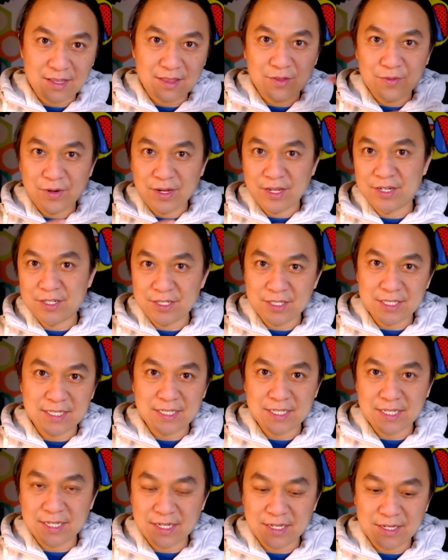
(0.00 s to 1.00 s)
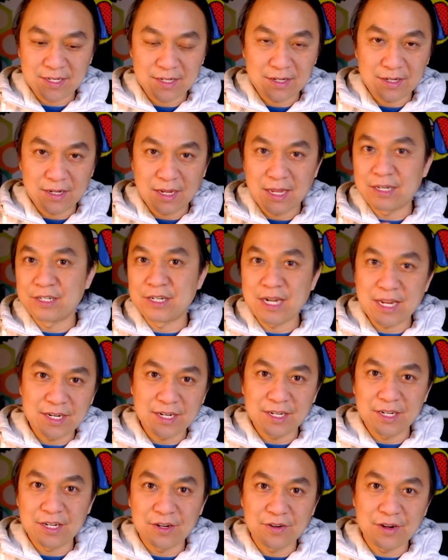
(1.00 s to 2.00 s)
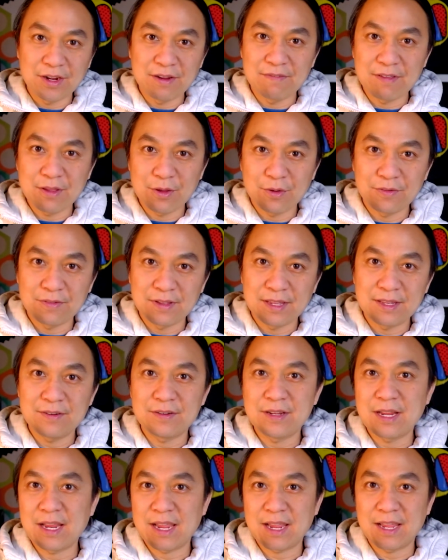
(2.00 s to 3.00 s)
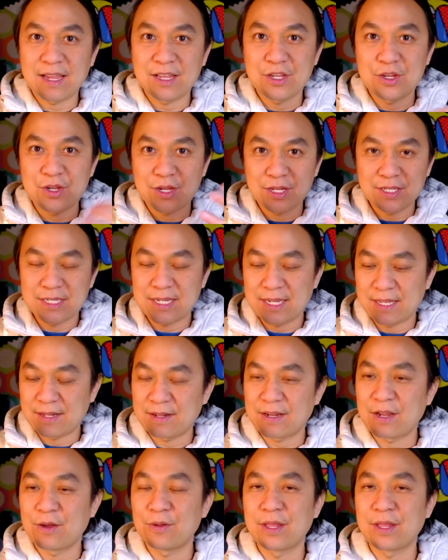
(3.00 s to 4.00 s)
360, 180 degree view of it, and you can see it go